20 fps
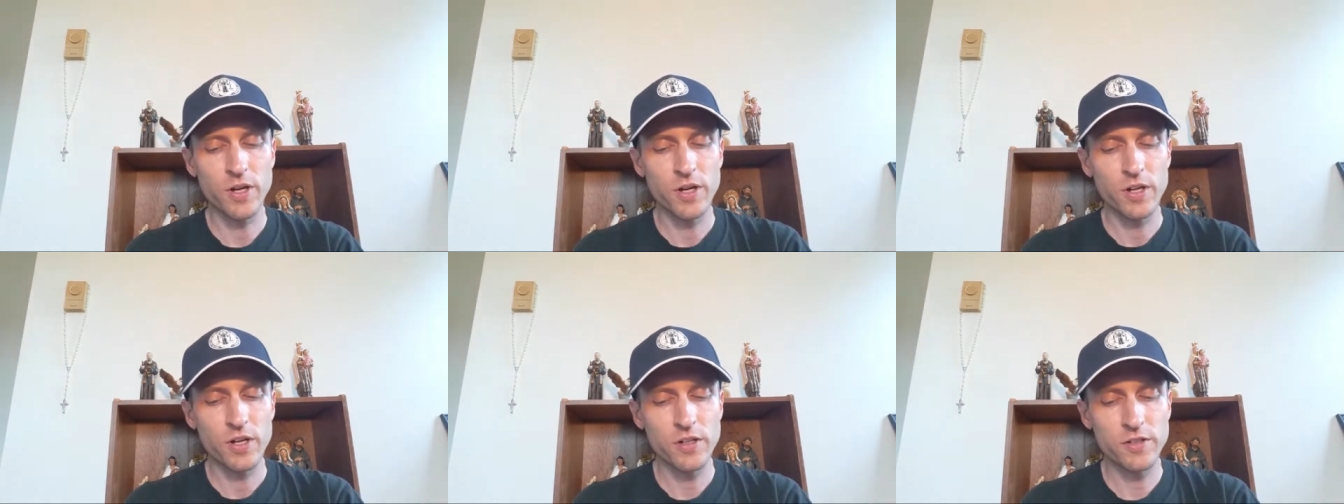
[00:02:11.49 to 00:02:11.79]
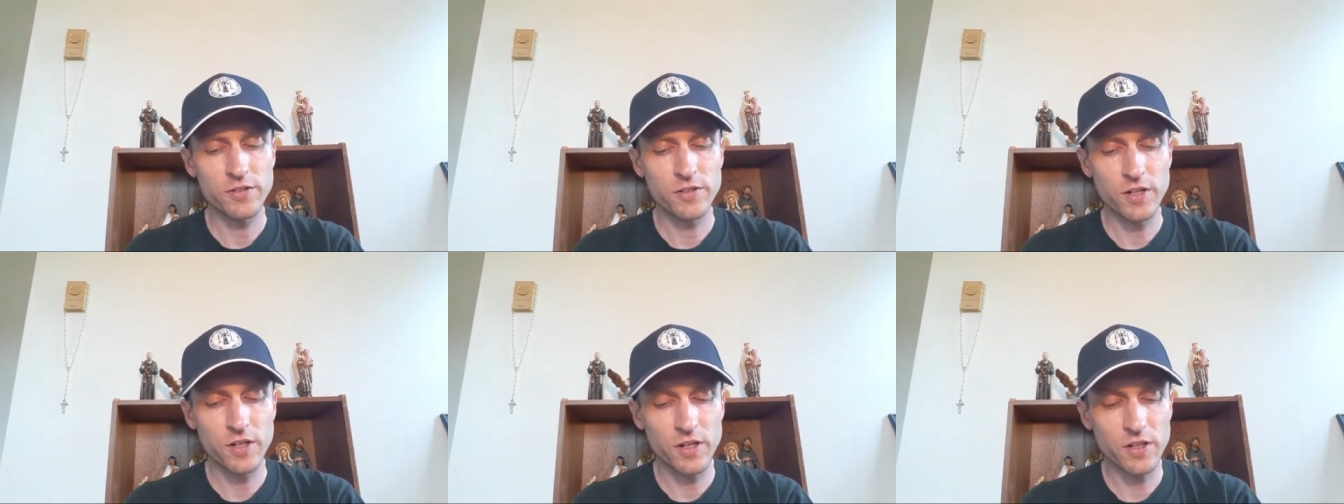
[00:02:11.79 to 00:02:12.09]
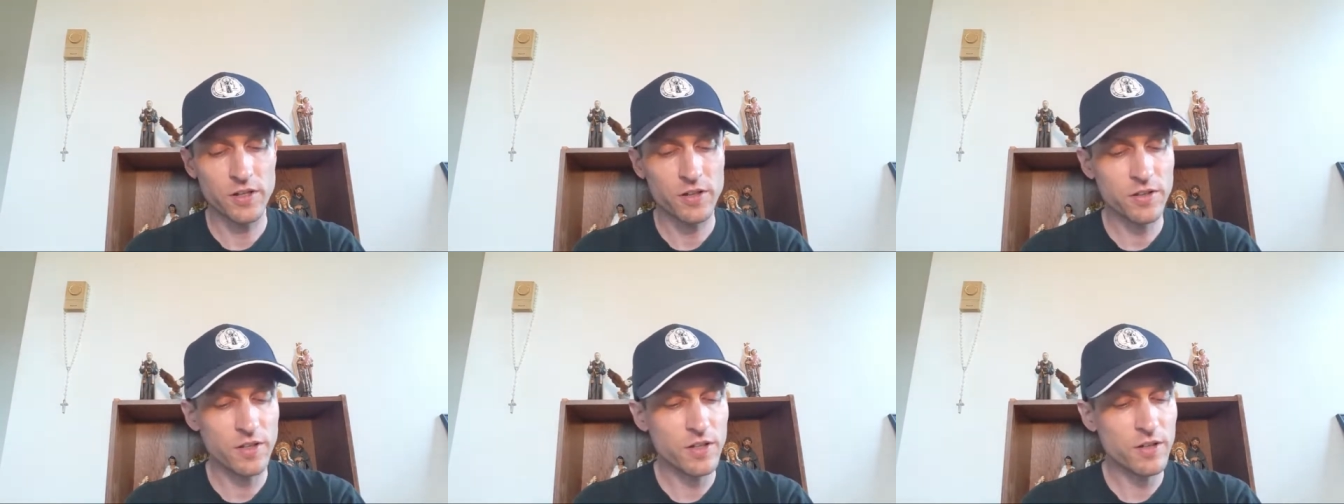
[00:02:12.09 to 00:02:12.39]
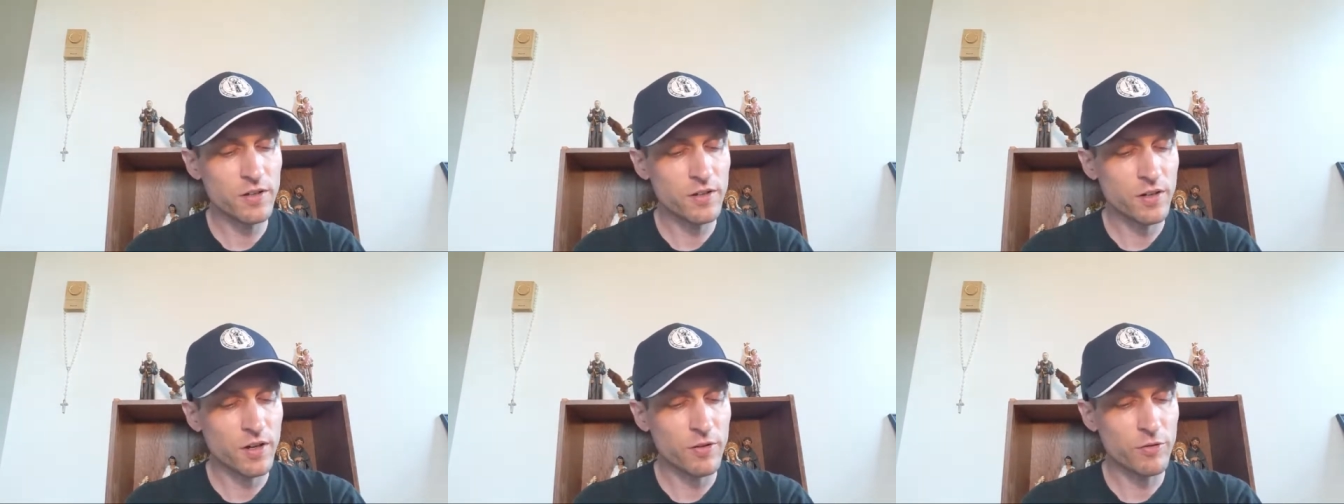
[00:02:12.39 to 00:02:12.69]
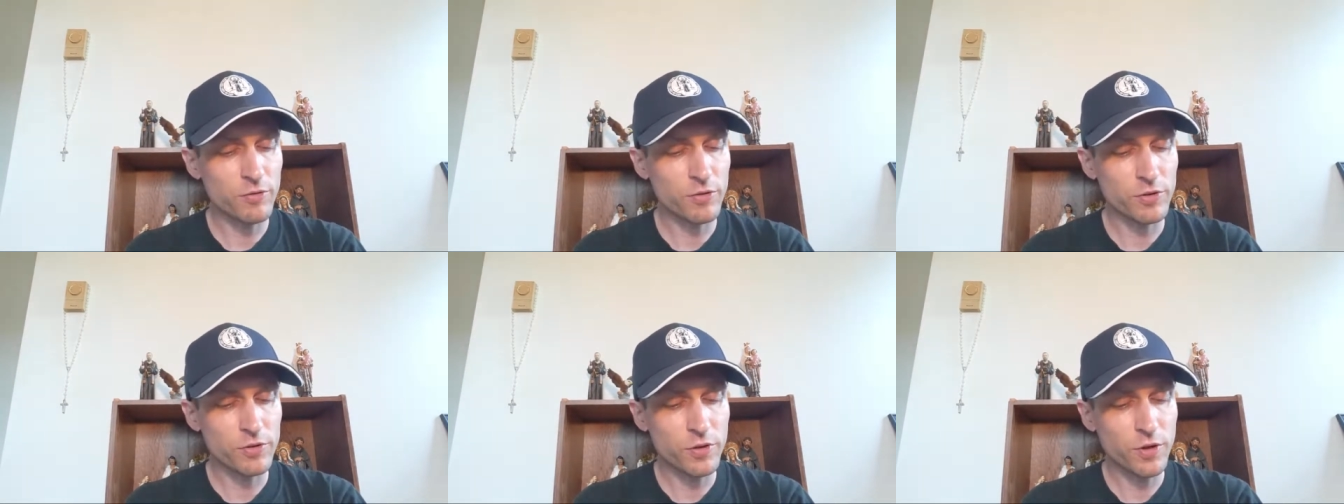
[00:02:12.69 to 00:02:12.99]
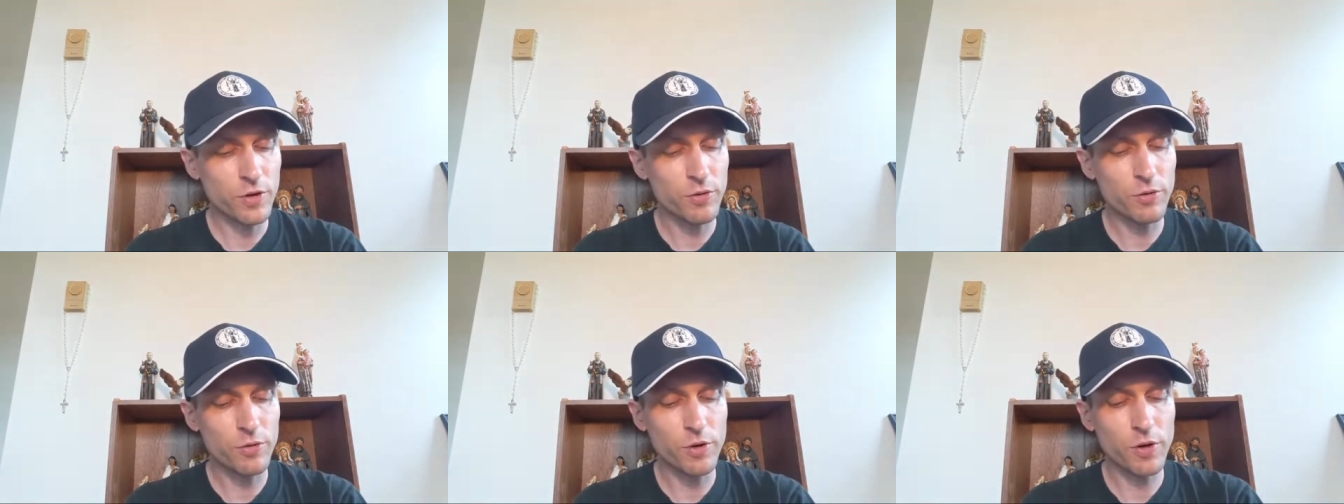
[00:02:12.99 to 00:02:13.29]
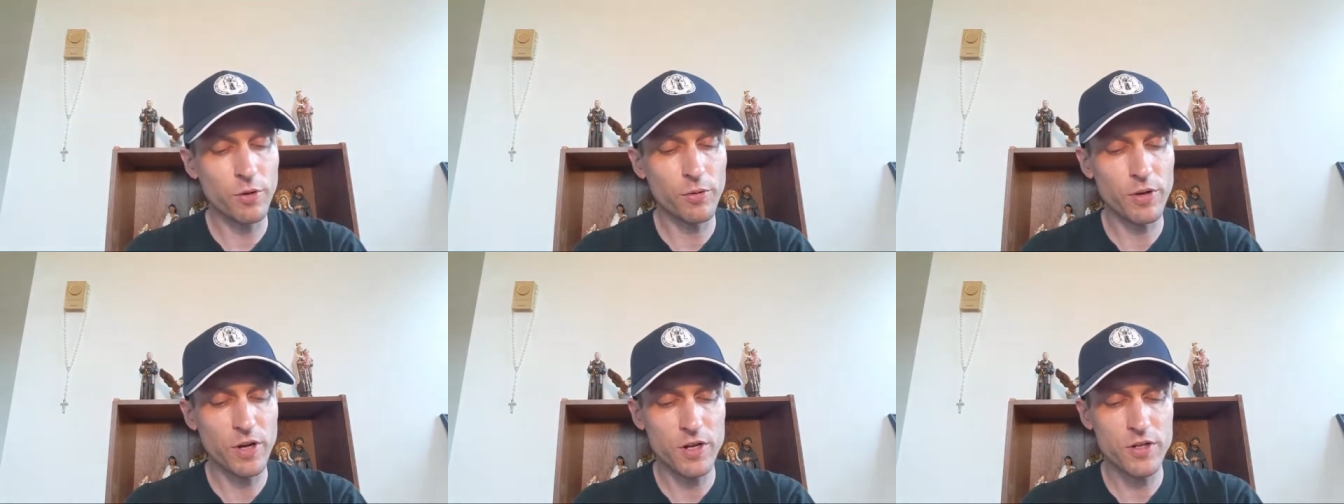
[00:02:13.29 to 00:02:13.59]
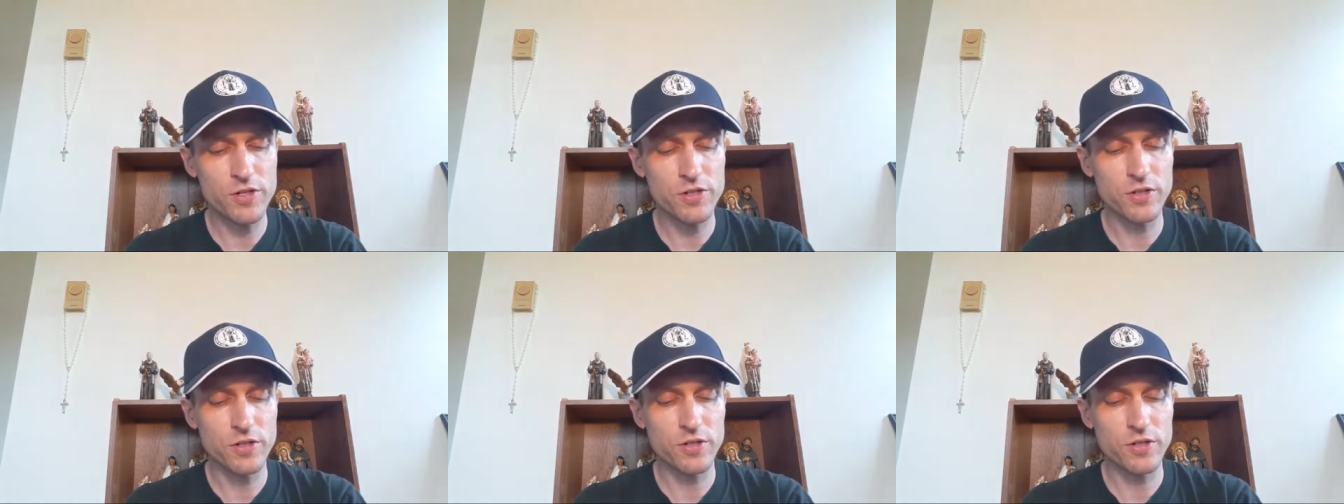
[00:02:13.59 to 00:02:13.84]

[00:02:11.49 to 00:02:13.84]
He said, I think a fraternal correction